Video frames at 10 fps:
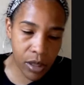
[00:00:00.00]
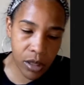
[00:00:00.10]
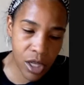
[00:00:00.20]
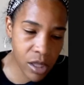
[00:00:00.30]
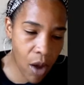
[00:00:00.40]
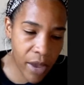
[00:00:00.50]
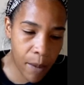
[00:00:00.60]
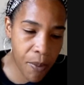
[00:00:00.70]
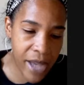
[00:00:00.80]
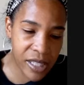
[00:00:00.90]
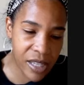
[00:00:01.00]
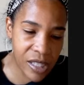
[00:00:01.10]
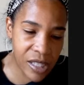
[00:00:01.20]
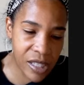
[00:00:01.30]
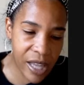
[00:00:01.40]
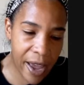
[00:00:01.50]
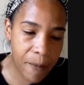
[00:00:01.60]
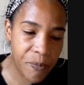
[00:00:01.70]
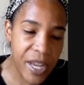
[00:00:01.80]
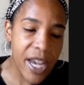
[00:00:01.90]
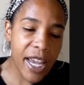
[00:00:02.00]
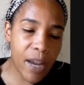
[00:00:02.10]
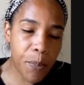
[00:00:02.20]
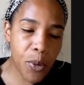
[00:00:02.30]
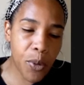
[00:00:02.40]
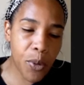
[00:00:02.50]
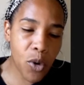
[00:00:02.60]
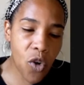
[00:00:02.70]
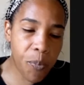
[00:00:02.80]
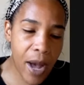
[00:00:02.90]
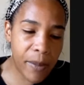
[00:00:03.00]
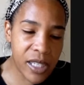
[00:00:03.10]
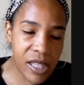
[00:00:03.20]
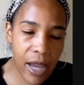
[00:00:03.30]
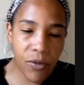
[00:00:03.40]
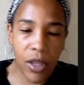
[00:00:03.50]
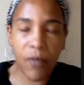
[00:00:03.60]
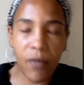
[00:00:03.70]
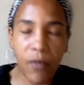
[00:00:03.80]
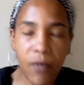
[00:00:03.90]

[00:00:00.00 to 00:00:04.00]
Just go ahead and process that. Improve public safety.